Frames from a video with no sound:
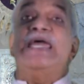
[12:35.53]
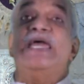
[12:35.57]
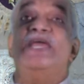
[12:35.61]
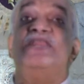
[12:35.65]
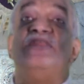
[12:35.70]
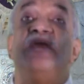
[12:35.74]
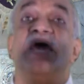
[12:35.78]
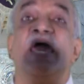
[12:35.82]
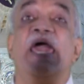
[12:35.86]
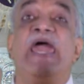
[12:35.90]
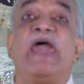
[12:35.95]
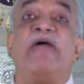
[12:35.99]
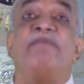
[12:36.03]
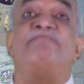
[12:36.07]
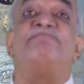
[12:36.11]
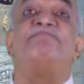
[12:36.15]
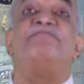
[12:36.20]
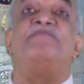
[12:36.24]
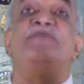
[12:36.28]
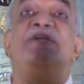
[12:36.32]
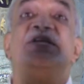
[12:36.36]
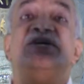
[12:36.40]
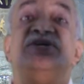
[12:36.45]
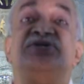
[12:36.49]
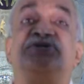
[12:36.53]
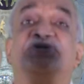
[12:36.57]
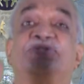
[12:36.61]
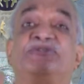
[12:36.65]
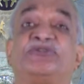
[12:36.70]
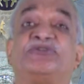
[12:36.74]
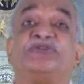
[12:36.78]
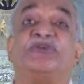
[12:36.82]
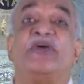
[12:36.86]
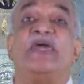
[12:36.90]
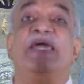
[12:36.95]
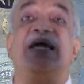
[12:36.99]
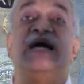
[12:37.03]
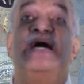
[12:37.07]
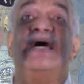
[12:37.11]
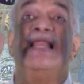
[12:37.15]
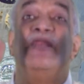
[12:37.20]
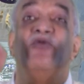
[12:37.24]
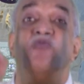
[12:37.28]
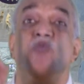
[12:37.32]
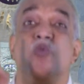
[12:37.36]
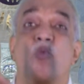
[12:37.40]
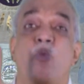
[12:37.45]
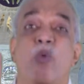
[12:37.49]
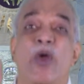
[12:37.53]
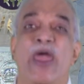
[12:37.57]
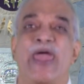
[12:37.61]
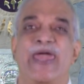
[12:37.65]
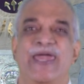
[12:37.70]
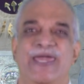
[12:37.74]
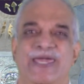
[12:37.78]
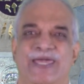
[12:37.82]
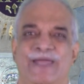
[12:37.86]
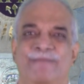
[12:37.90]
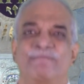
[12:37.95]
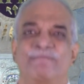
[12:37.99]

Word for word: in every single way.